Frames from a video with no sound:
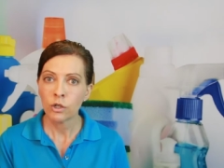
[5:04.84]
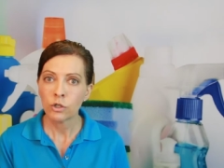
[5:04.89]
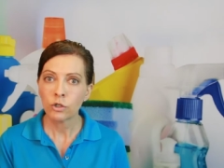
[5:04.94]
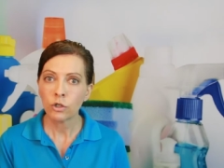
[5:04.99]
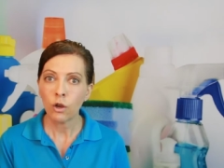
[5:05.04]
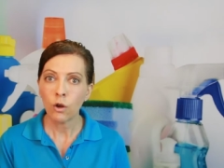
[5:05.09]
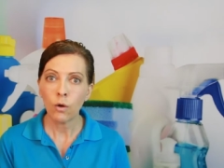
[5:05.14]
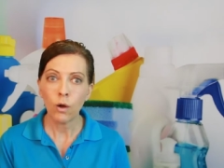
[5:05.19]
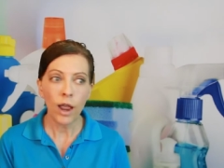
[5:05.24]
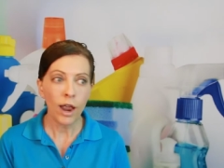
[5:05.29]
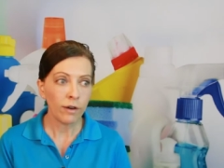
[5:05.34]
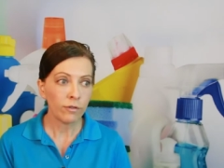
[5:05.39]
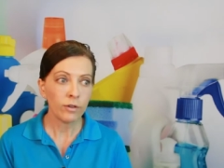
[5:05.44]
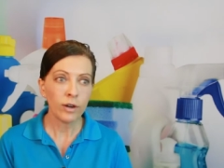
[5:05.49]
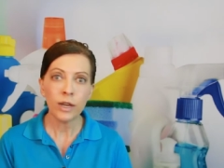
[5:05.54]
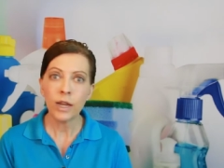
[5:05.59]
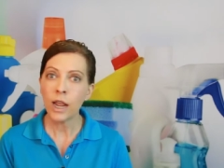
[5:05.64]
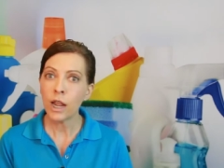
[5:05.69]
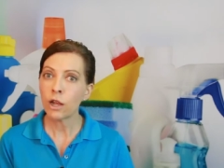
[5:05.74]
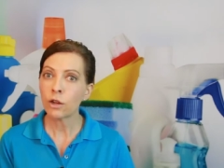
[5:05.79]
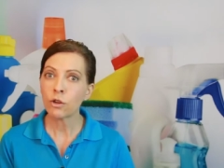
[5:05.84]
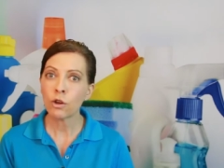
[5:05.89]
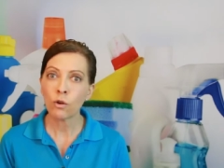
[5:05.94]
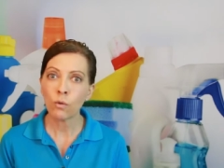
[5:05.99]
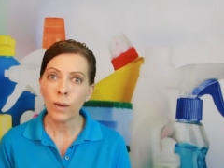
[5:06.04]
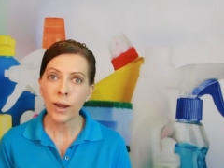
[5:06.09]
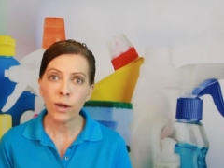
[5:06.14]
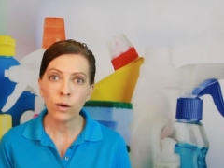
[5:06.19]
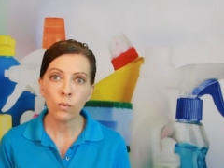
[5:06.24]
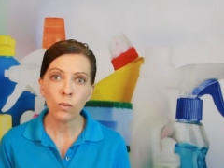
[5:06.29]
So every day on
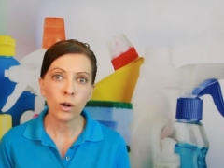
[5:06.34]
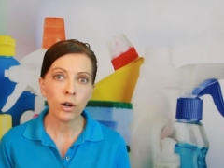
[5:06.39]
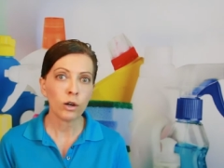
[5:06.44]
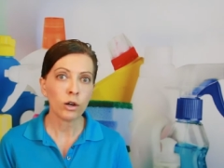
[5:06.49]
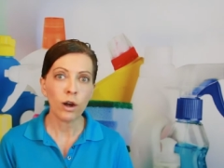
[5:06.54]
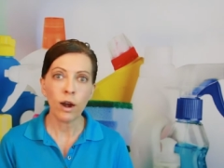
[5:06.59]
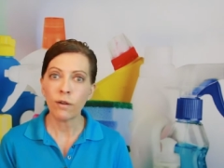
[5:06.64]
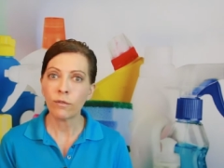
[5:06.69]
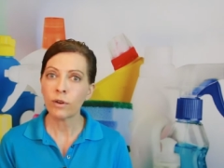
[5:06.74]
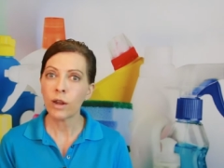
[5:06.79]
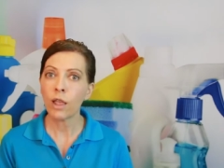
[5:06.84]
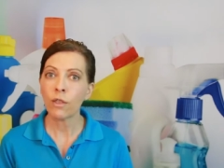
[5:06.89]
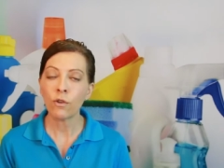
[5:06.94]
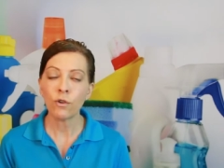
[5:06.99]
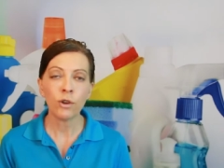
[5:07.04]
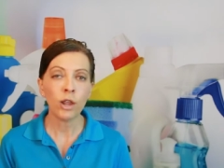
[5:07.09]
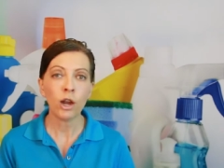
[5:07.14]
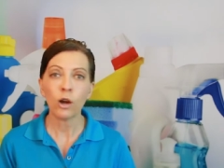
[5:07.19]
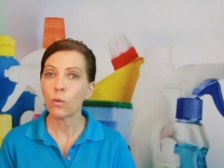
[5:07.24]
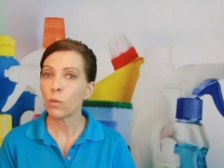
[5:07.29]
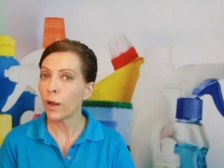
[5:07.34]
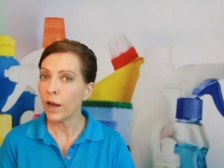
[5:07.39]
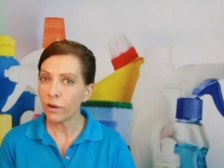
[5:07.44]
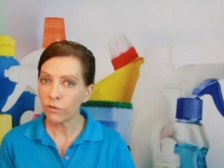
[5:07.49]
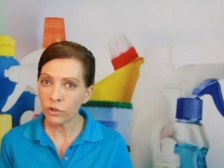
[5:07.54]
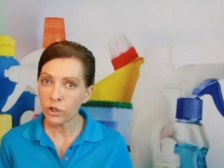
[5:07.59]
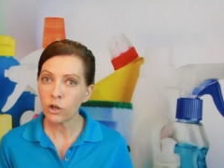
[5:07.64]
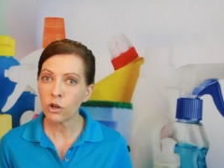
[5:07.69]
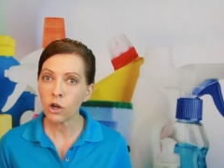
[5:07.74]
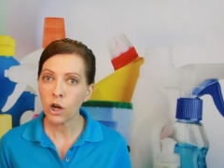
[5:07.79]
your way to work or every other day or
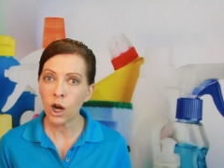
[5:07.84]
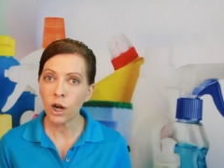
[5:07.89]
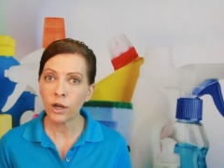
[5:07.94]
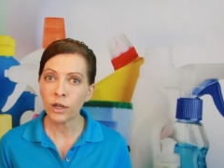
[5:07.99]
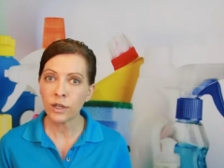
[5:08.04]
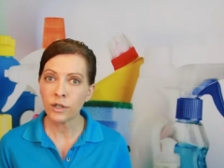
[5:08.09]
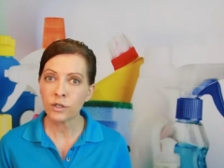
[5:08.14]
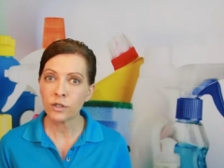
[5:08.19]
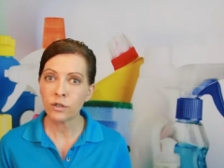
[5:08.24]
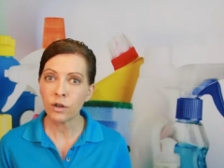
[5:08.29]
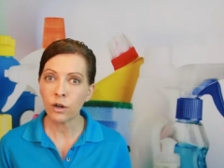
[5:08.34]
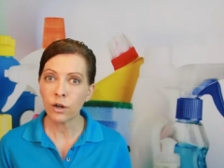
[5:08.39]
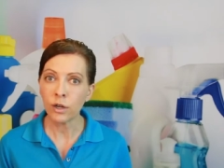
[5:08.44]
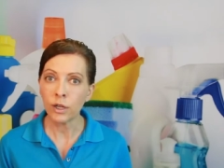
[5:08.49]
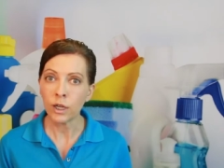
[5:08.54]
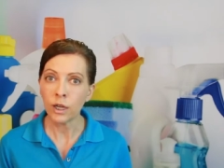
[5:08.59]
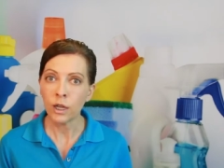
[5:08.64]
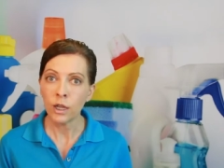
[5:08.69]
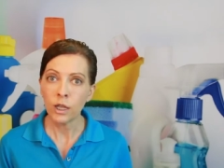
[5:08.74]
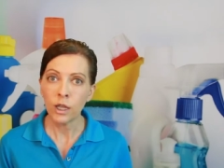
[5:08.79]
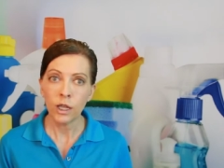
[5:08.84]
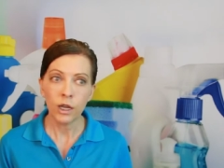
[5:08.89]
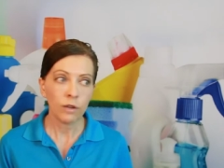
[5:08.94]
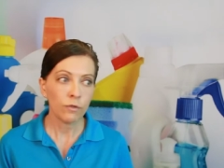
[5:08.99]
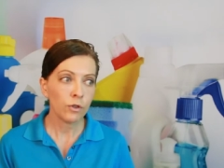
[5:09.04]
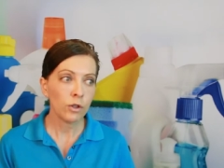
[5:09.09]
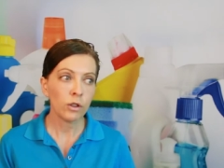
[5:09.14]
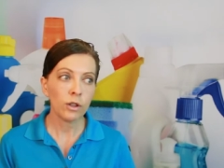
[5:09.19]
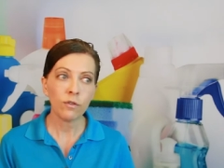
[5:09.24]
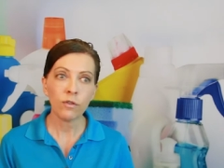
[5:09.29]
whenever your car gets dirty. And
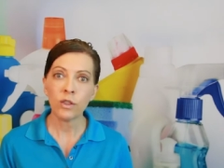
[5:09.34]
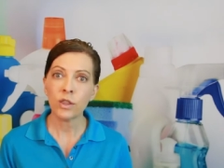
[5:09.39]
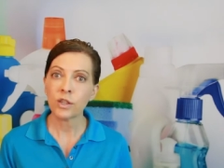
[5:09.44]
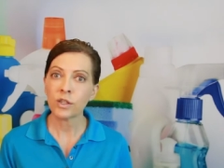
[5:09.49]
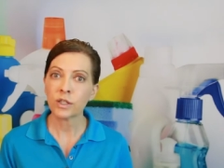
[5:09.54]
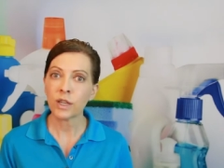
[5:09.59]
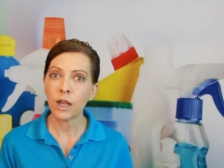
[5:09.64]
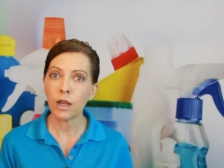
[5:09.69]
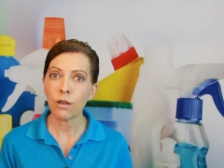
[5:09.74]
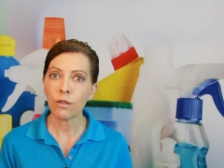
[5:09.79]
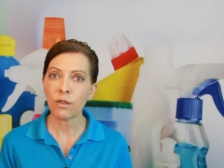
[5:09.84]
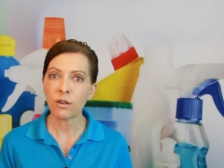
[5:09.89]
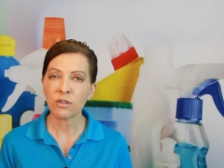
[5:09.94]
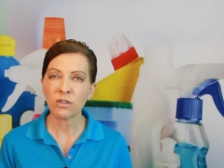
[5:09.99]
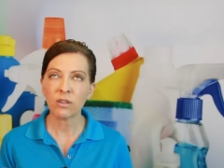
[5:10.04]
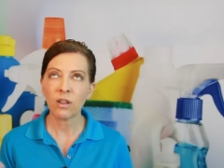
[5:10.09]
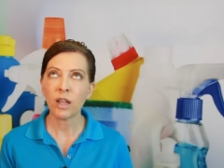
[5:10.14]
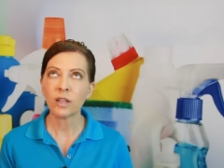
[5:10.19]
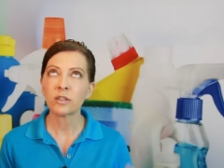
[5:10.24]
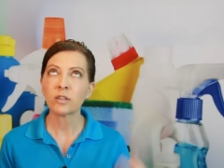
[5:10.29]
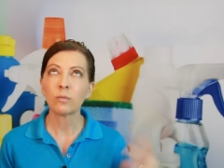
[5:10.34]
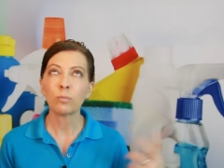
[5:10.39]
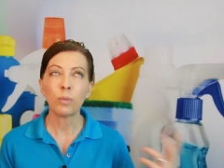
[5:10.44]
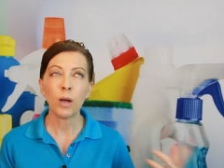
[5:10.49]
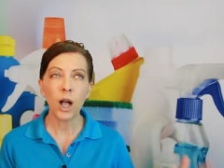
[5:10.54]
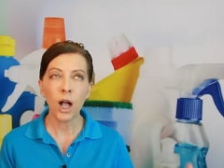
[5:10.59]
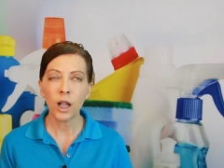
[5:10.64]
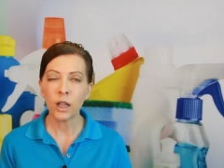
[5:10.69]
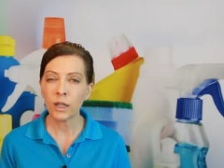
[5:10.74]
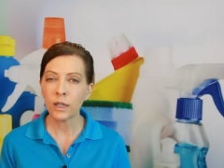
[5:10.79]
if you live in the south, there's lots of
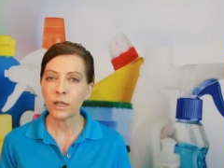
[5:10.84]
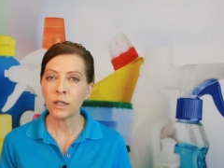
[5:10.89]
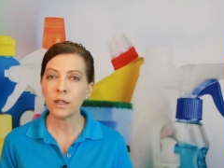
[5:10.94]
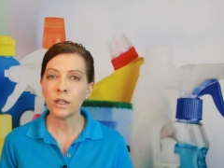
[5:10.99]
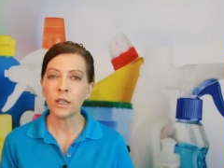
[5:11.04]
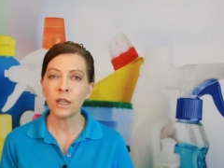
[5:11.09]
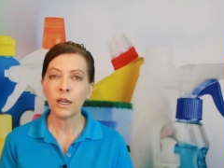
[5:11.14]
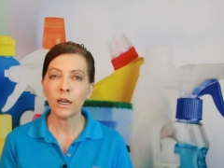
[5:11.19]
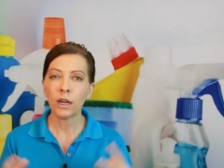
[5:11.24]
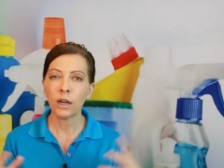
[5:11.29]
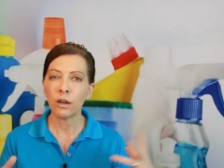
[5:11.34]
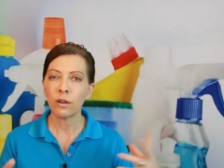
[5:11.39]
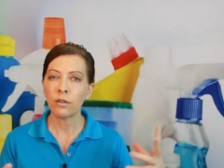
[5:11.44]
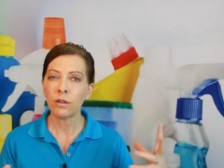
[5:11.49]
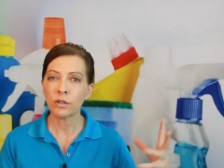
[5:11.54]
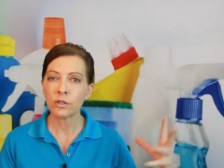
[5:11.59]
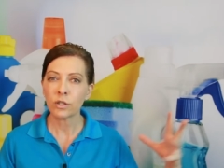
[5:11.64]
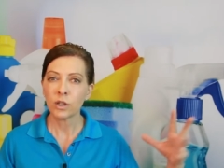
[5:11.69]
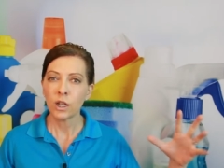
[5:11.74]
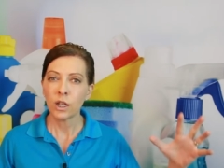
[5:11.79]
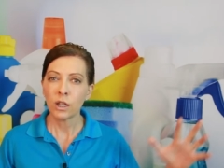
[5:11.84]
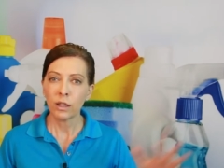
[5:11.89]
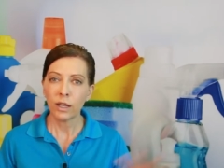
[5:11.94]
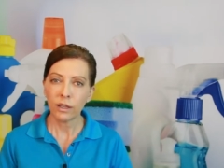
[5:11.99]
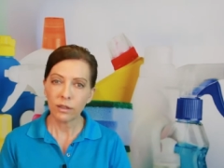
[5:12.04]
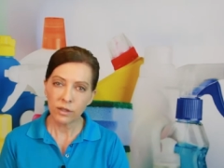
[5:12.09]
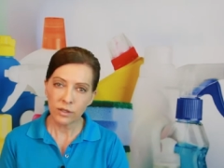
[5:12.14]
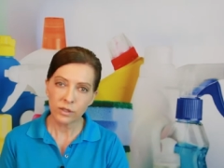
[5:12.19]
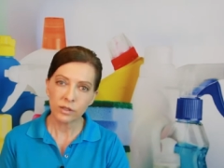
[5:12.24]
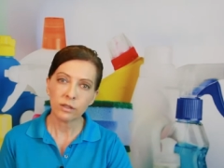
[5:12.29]
pollen in the air and there's
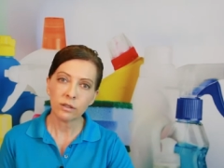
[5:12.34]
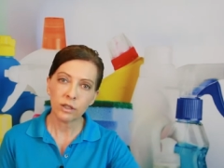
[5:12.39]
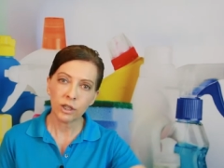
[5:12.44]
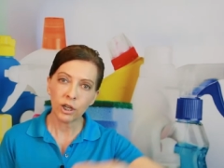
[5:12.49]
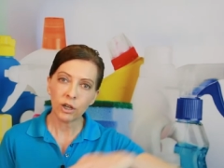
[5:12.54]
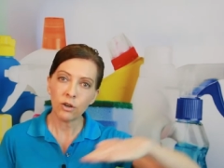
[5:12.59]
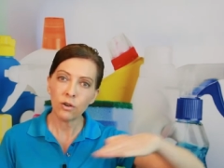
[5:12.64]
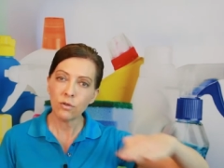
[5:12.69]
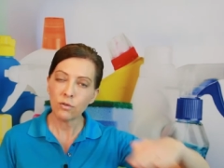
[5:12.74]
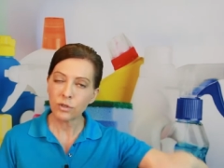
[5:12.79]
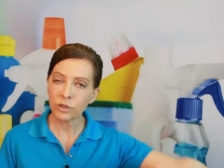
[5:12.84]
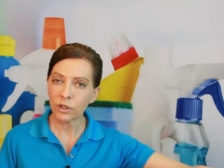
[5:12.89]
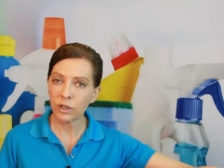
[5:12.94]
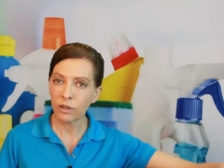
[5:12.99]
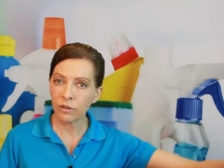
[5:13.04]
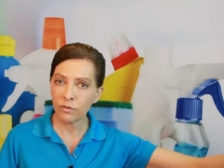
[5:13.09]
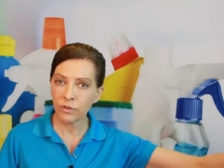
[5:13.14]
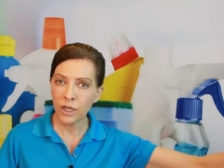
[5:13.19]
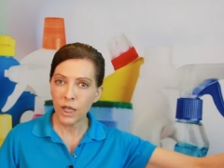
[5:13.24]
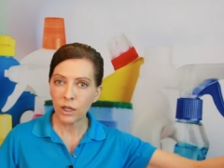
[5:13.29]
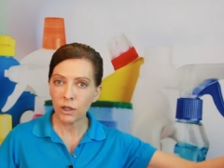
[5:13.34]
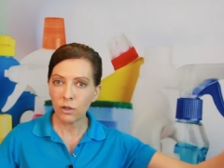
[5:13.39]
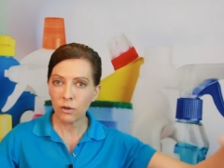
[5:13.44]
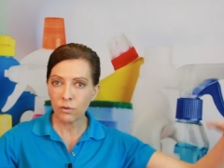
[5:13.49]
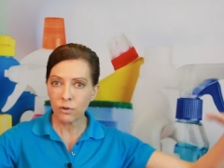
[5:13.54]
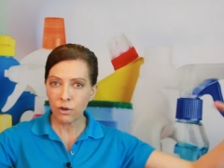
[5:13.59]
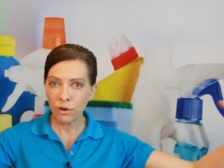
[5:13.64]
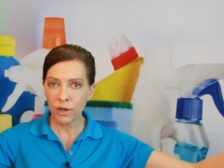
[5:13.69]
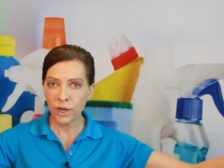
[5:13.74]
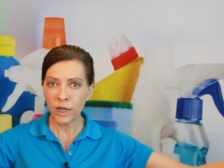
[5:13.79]
like this coat of
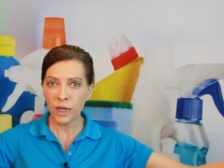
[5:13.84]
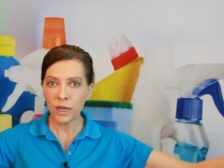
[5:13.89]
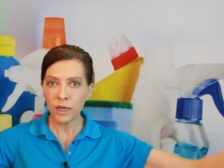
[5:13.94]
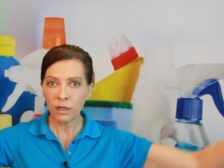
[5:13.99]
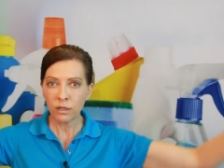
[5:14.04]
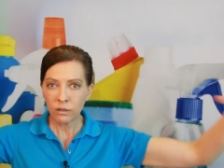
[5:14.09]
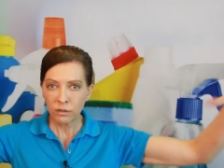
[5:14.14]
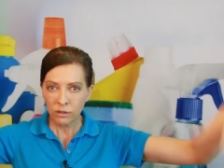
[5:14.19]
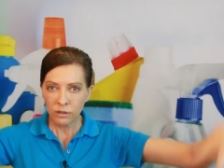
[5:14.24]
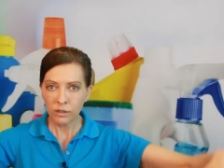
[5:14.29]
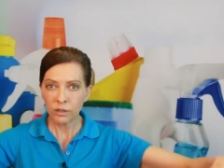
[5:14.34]
yellow green